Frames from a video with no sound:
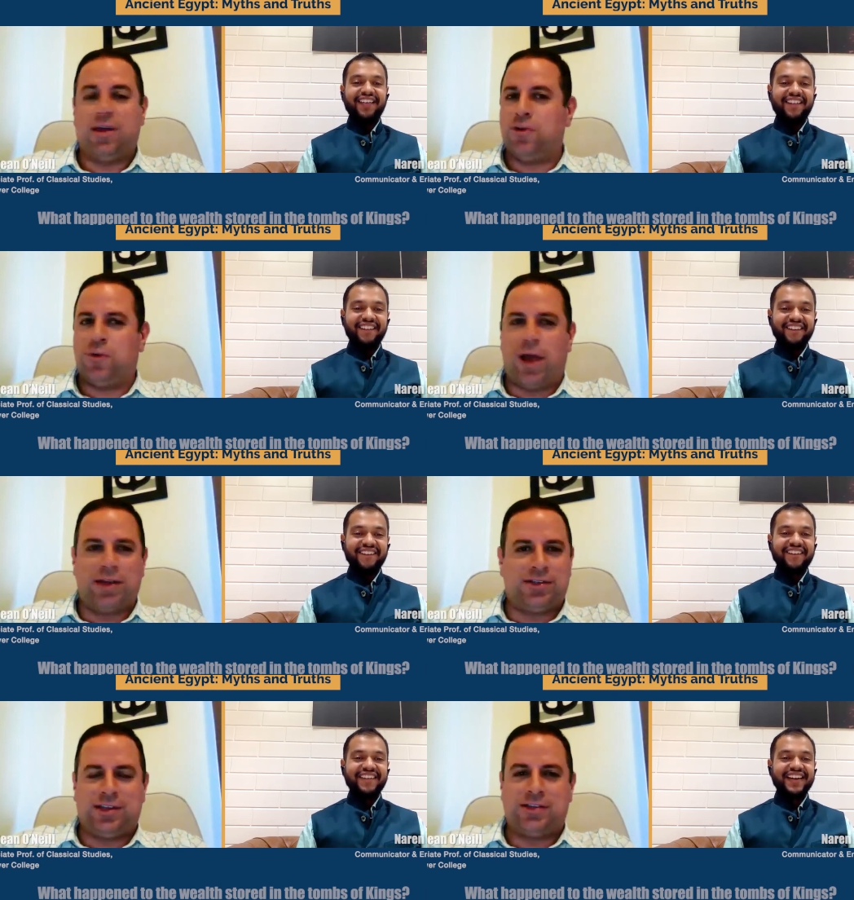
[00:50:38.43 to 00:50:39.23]
Speaker 1: And the
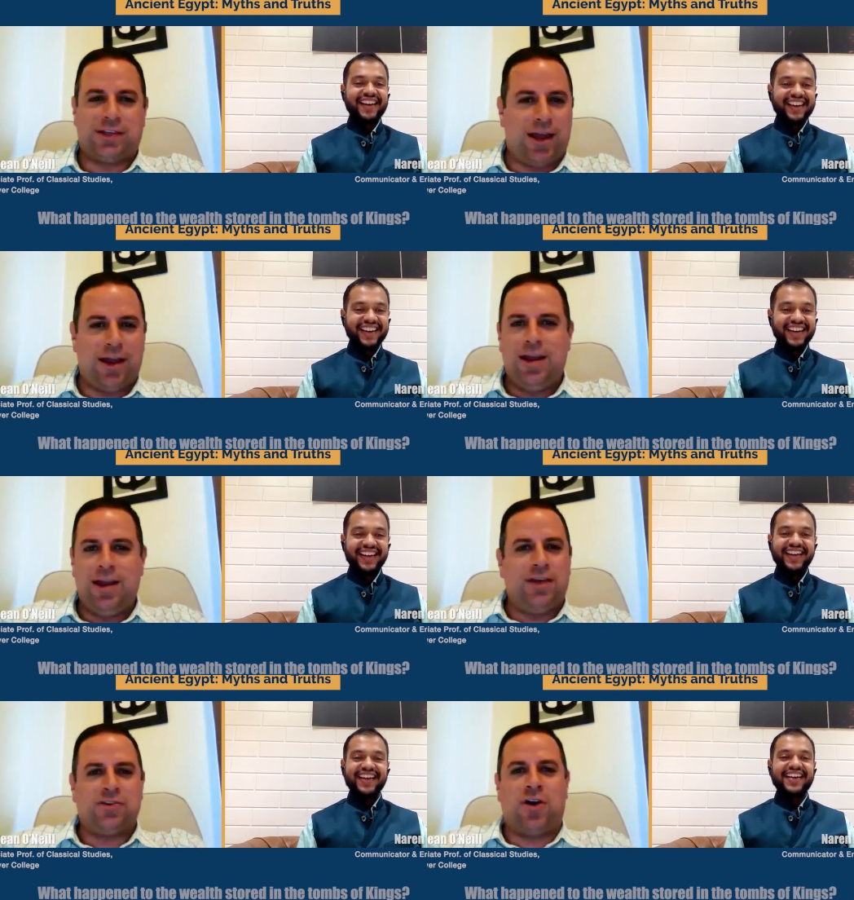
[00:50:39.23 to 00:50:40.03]
rest, as they say,
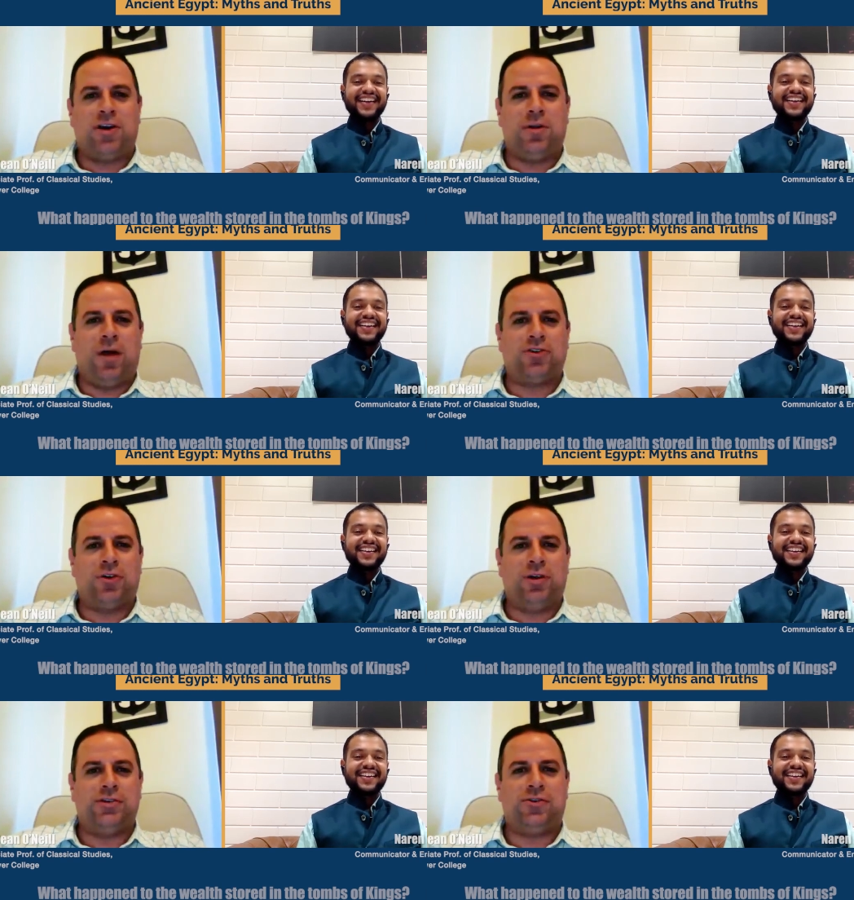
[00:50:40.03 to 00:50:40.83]
is
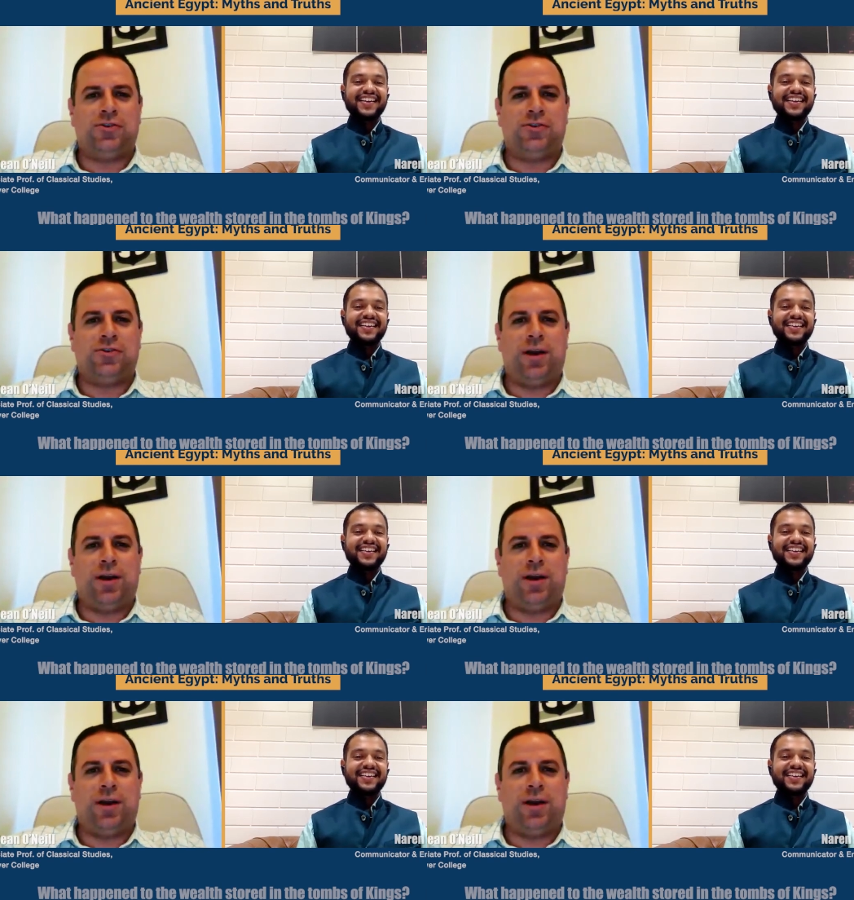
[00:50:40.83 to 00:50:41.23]
archaeological history.